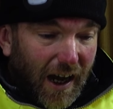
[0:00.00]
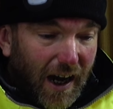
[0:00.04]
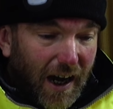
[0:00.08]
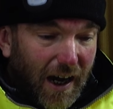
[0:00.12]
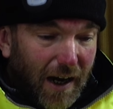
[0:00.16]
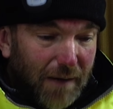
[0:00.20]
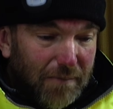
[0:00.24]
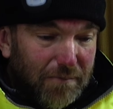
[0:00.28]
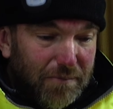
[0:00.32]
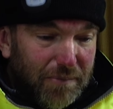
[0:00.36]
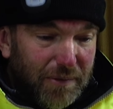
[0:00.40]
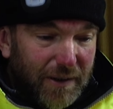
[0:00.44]

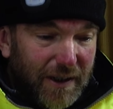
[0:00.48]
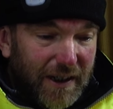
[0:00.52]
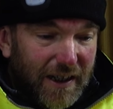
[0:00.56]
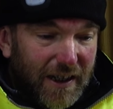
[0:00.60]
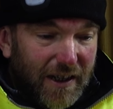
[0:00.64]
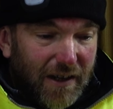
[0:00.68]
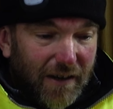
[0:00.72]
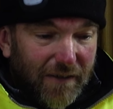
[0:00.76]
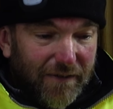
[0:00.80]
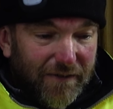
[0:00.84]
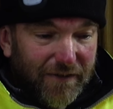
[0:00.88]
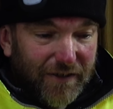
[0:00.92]
I'm pretty
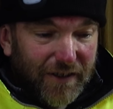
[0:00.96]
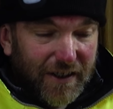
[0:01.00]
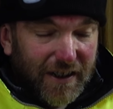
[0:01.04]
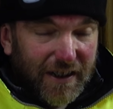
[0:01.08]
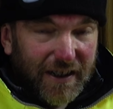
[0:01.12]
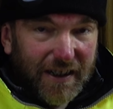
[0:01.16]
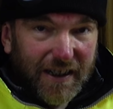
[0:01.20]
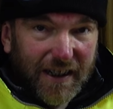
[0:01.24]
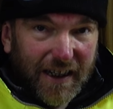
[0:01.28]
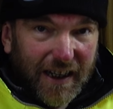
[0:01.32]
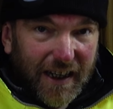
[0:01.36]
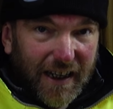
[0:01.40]

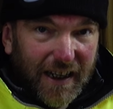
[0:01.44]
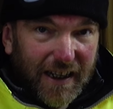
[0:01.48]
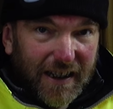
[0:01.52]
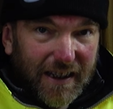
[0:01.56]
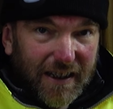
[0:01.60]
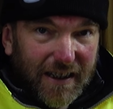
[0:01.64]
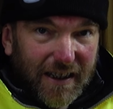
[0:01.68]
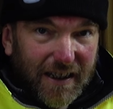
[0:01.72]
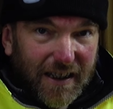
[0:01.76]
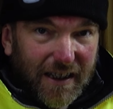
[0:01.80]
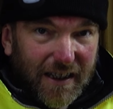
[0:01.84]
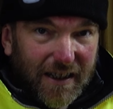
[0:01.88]
confident
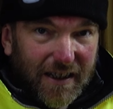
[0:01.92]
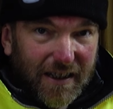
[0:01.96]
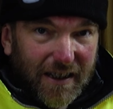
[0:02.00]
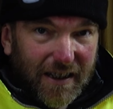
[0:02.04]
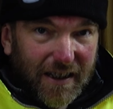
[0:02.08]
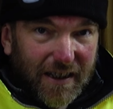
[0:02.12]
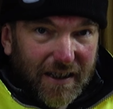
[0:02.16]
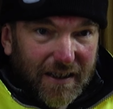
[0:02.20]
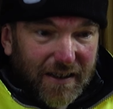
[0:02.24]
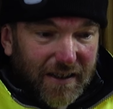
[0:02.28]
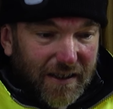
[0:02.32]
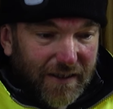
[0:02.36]
in
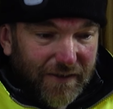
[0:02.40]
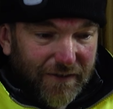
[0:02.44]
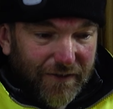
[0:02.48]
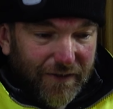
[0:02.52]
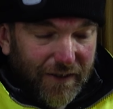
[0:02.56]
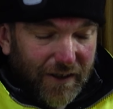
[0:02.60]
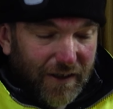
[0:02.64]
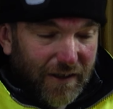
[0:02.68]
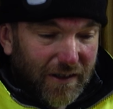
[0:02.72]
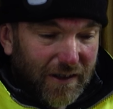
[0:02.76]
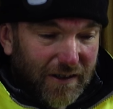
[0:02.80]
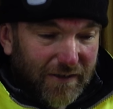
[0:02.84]
the
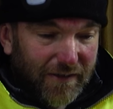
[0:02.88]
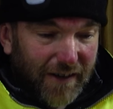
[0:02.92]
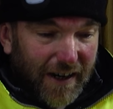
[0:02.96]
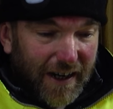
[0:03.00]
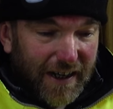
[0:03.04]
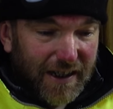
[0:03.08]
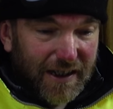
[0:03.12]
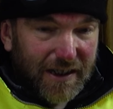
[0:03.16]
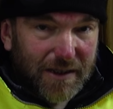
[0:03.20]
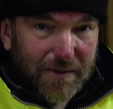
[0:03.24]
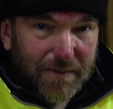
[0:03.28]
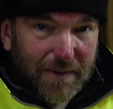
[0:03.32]
fuel
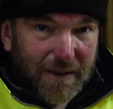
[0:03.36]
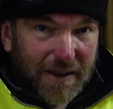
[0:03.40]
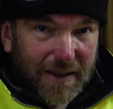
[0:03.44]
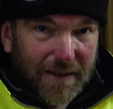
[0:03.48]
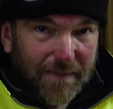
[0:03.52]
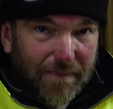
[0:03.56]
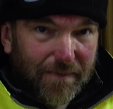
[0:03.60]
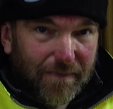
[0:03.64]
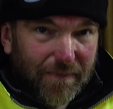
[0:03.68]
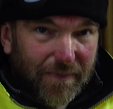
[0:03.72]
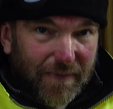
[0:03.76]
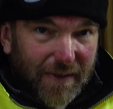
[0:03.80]

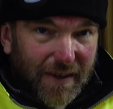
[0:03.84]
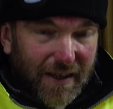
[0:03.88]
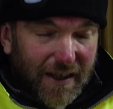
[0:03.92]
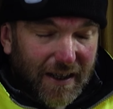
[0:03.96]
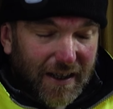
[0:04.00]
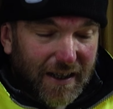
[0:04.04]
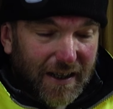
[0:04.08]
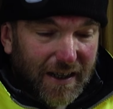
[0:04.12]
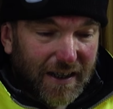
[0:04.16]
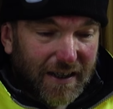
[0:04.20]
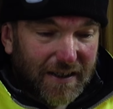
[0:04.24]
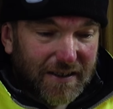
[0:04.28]
arrangement.
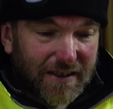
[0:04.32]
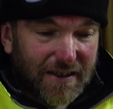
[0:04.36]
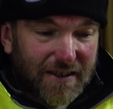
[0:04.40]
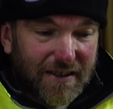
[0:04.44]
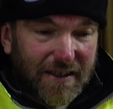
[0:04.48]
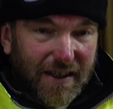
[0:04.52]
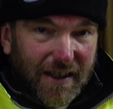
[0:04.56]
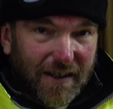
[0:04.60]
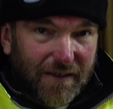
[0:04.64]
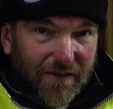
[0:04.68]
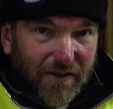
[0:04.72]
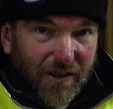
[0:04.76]
As I
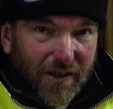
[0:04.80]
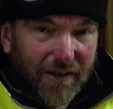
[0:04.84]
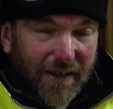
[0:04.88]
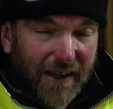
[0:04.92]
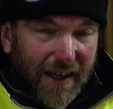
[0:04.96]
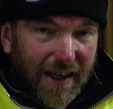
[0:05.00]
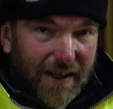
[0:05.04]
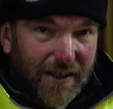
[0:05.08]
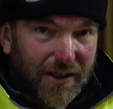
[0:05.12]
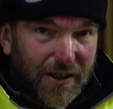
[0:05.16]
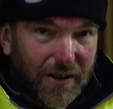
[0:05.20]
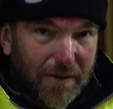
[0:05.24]
say, I've got
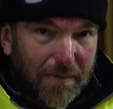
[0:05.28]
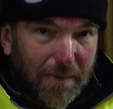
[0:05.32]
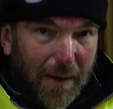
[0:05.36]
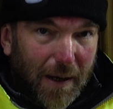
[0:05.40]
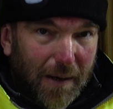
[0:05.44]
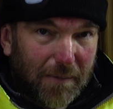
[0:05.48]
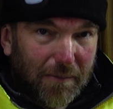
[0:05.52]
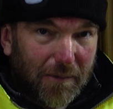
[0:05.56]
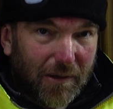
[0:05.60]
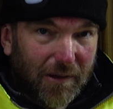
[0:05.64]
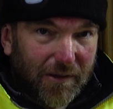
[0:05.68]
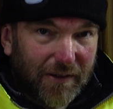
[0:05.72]
that new
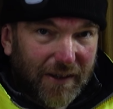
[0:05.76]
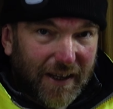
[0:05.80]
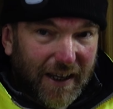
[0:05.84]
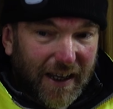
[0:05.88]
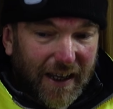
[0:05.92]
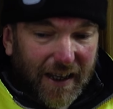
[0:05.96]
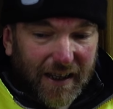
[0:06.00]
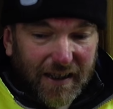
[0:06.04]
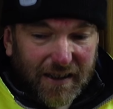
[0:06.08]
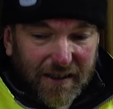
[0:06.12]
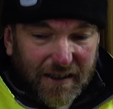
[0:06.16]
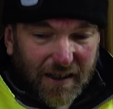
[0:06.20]
pump on
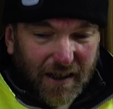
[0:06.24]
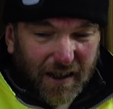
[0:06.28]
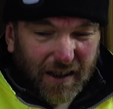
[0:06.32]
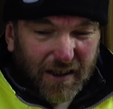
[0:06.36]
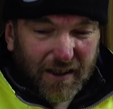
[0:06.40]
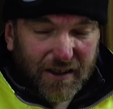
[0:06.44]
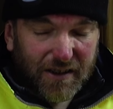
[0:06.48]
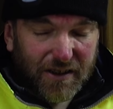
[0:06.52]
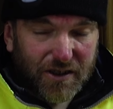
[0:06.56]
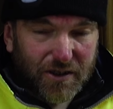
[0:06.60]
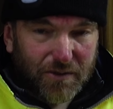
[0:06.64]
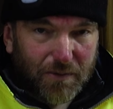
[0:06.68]
there. I
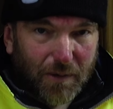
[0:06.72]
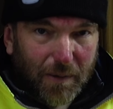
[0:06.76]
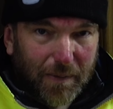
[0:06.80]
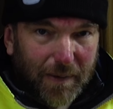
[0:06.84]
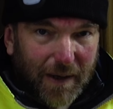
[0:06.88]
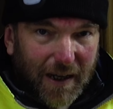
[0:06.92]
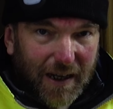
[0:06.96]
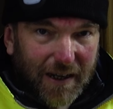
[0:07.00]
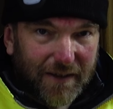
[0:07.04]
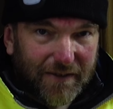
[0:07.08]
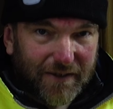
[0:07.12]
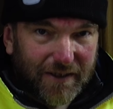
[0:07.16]
could
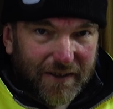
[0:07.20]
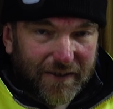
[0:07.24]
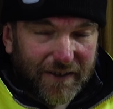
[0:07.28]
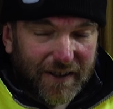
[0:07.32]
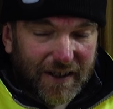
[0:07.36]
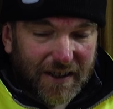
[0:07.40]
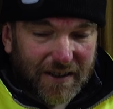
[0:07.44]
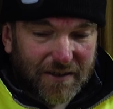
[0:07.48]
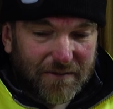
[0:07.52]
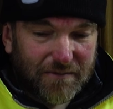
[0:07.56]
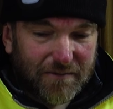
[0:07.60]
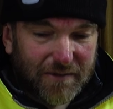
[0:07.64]
swap over if
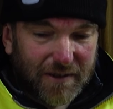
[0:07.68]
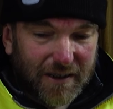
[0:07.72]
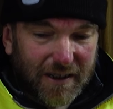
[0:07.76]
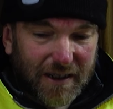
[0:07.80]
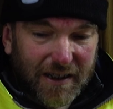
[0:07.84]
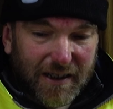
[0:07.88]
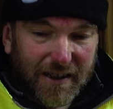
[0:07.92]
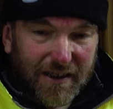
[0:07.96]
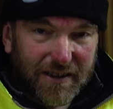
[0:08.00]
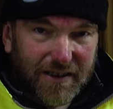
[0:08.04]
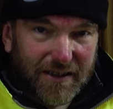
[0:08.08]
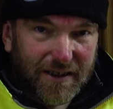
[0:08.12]
it doesn't
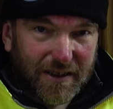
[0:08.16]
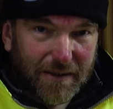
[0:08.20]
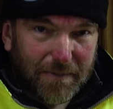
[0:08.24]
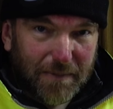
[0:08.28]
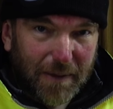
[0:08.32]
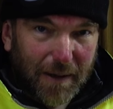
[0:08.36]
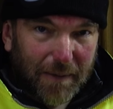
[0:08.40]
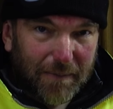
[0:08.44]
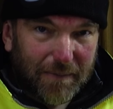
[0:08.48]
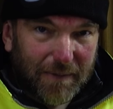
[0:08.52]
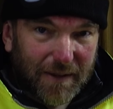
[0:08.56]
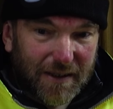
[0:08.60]
work to the
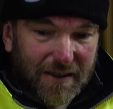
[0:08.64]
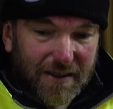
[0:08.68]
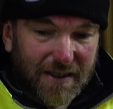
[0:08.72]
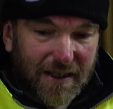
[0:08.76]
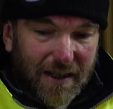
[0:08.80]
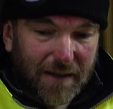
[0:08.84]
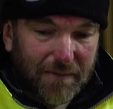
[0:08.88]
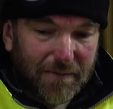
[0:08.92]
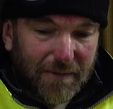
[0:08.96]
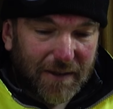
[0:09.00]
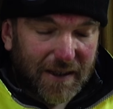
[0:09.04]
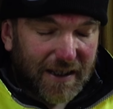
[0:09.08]
pump that's
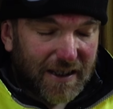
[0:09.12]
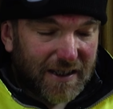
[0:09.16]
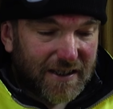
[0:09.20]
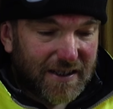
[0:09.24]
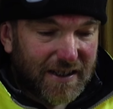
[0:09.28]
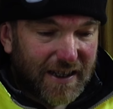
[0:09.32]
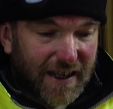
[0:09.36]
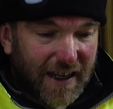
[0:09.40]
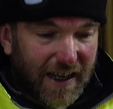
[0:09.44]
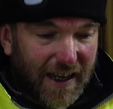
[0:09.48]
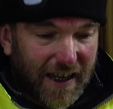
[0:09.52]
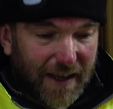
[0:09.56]
come with
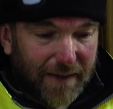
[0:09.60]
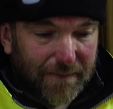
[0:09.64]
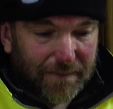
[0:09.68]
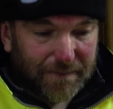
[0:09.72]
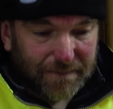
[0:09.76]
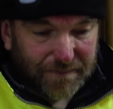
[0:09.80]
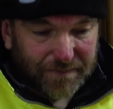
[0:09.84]
this kit.